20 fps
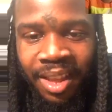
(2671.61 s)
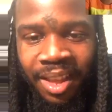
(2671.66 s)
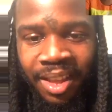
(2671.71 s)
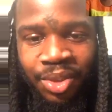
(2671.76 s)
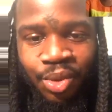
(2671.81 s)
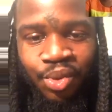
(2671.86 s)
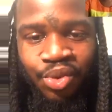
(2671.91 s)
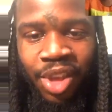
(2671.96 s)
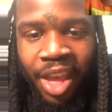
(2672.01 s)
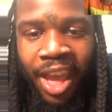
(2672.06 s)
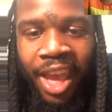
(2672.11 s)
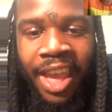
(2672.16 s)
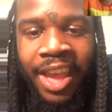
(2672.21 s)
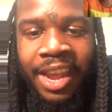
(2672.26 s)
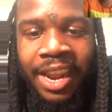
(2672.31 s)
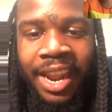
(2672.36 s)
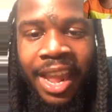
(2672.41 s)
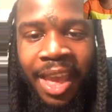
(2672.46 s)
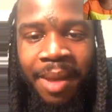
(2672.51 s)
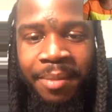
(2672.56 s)
You say I ain't
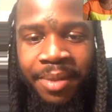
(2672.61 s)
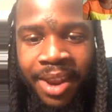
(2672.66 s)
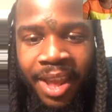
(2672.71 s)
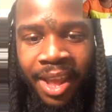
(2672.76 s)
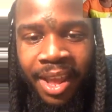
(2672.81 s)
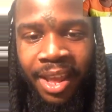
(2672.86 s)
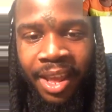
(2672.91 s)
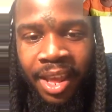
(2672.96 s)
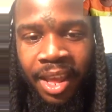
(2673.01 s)
claiming that.